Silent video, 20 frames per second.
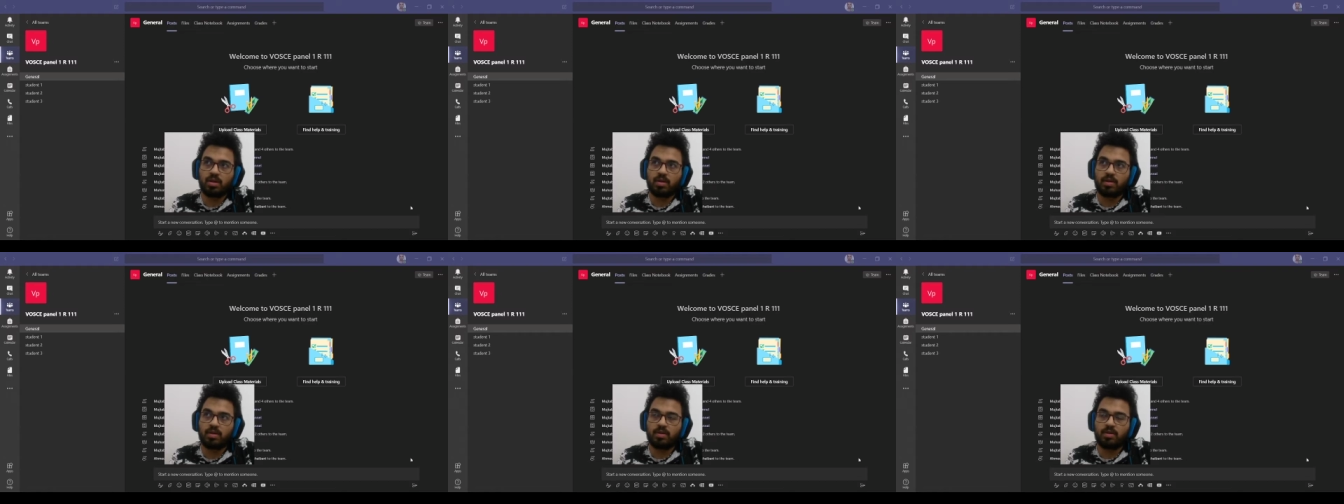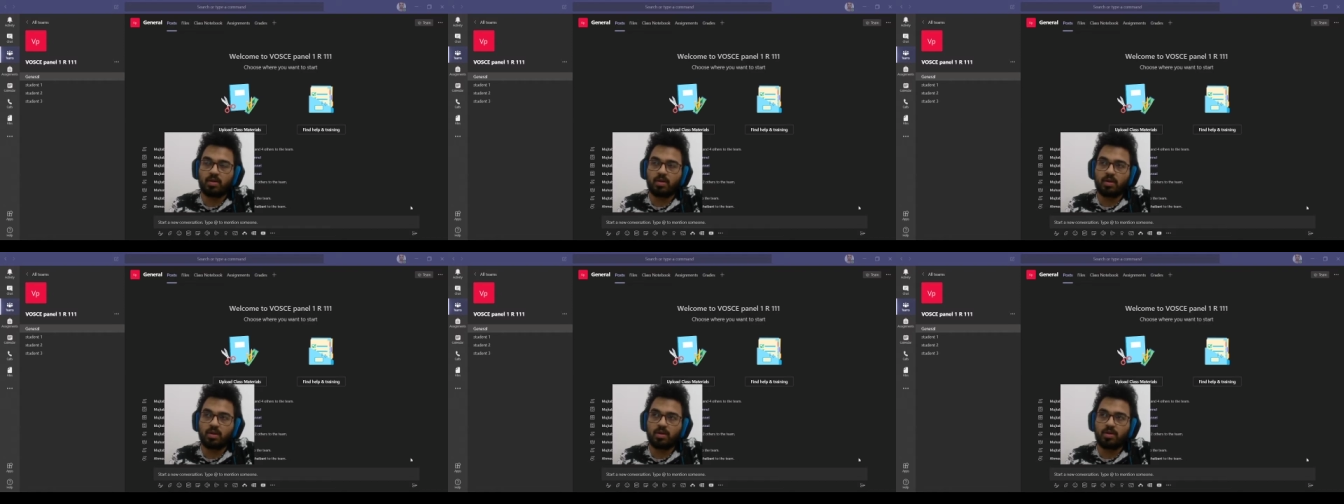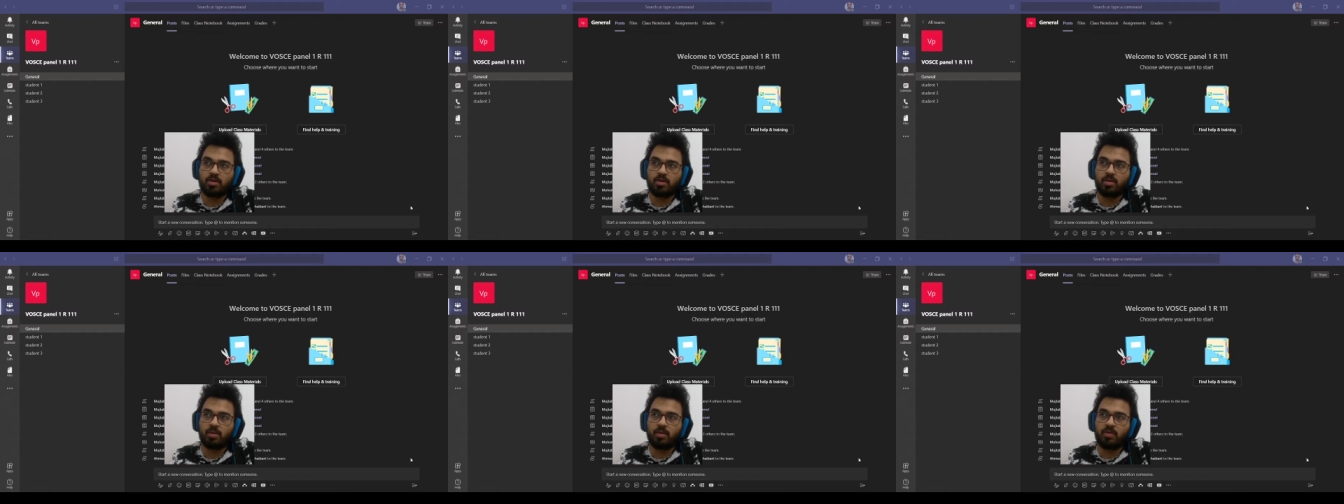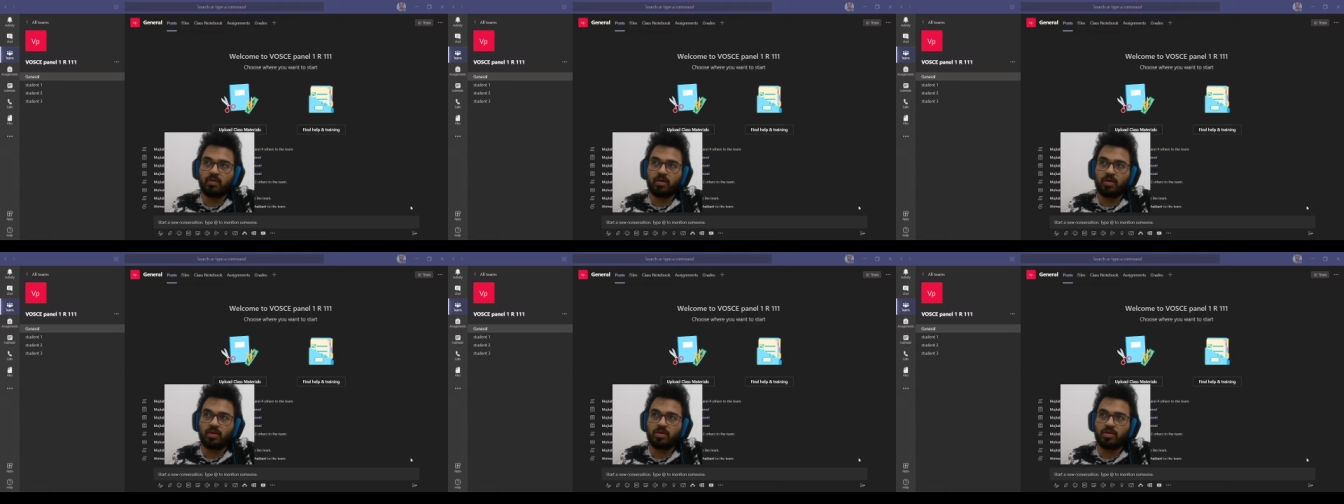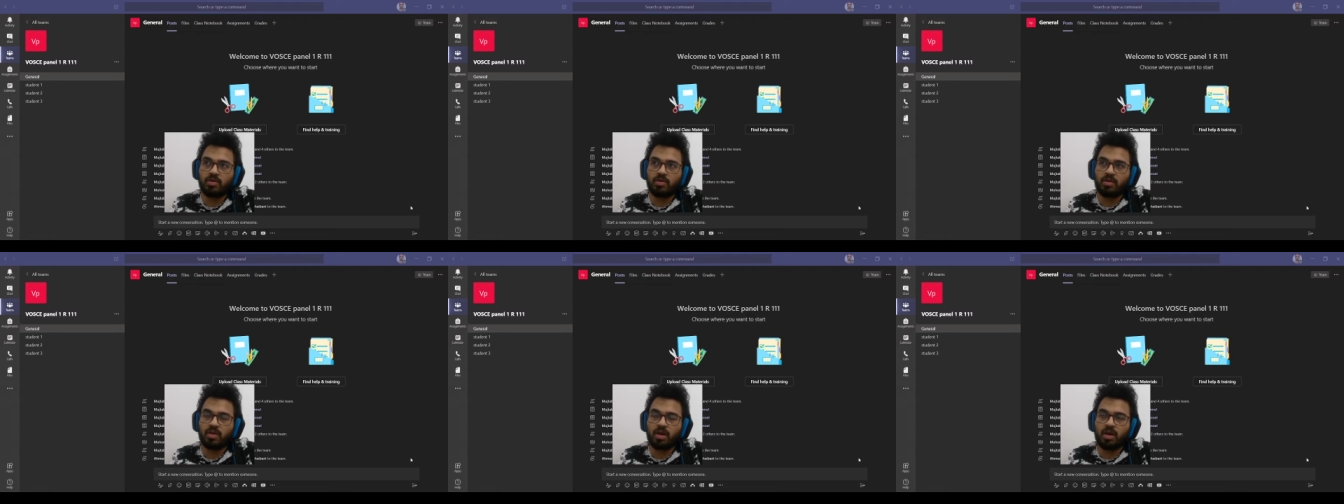that you couldn't do before
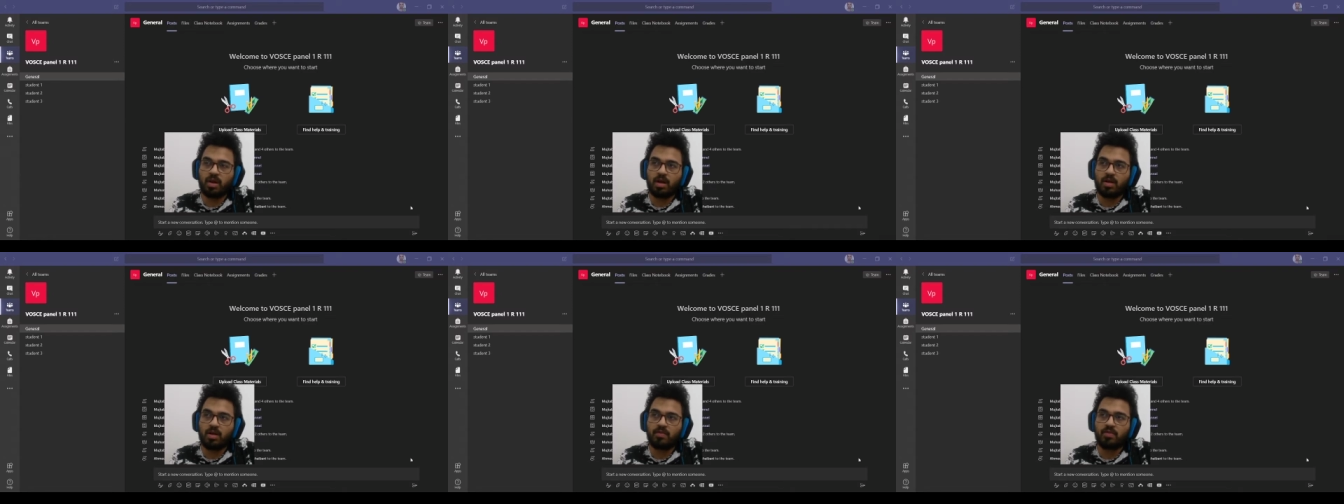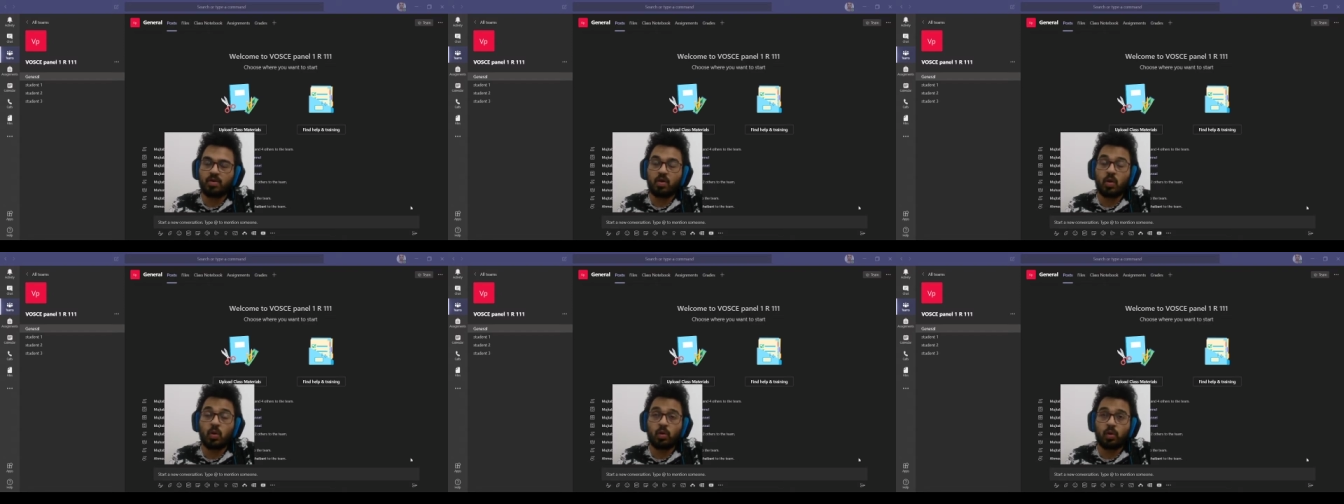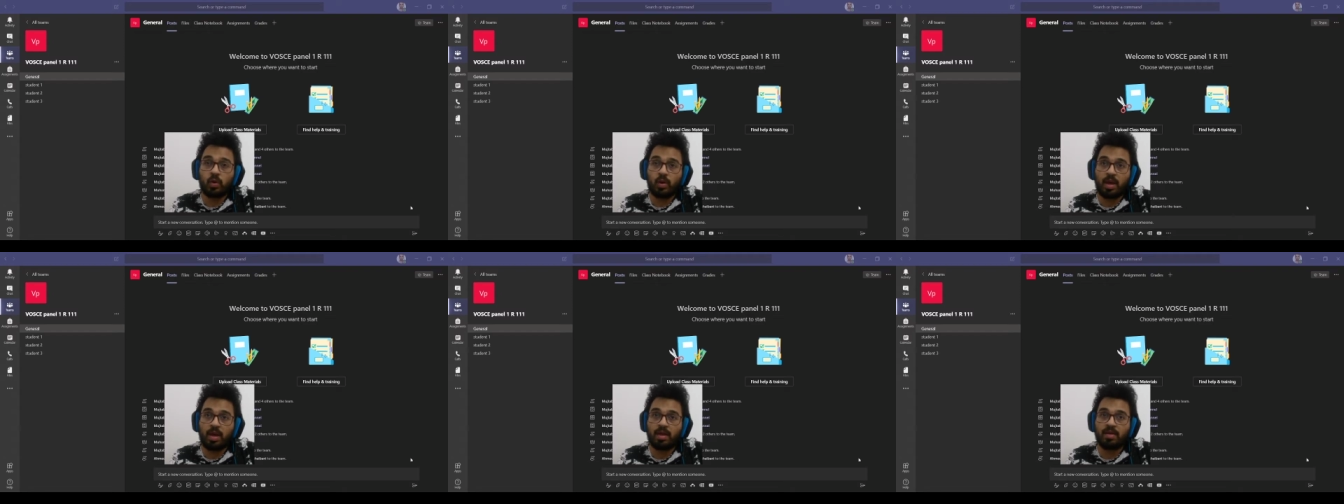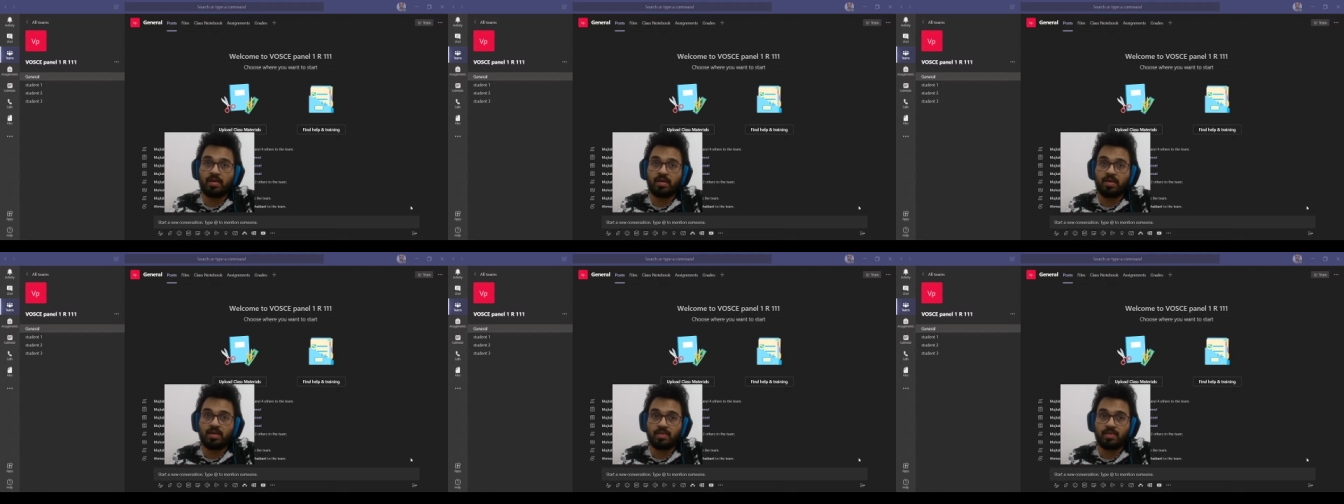is uh, if you created